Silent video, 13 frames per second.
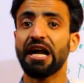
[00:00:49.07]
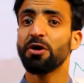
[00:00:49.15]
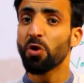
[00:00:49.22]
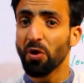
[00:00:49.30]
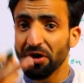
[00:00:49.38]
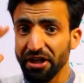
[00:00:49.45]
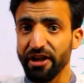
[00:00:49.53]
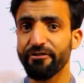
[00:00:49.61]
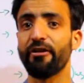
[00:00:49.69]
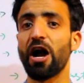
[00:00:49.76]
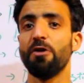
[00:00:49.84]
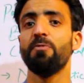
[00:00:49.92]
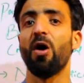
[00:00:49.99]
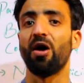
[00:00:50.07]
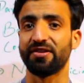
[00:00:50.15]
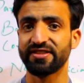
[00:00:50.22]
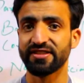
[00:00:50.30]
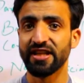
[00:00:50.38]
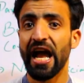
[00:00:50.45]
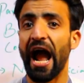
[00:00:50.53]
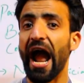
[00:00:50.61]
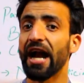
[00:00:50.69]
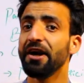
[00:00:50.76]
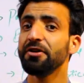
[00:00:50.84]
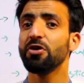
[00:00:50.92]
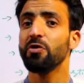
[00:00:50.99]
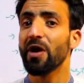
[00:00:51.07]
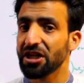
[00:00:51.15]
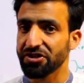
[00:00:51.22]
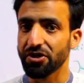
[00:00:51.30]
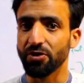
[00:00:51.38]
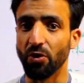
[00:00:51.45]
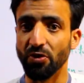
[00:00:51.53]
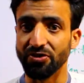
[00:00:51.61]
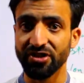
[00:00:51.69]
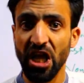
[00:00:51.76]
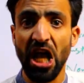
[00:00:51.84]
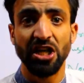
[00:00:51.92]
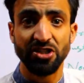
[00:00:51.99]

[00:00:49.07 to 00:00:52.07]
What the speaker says: 25 parts and 12 schedules.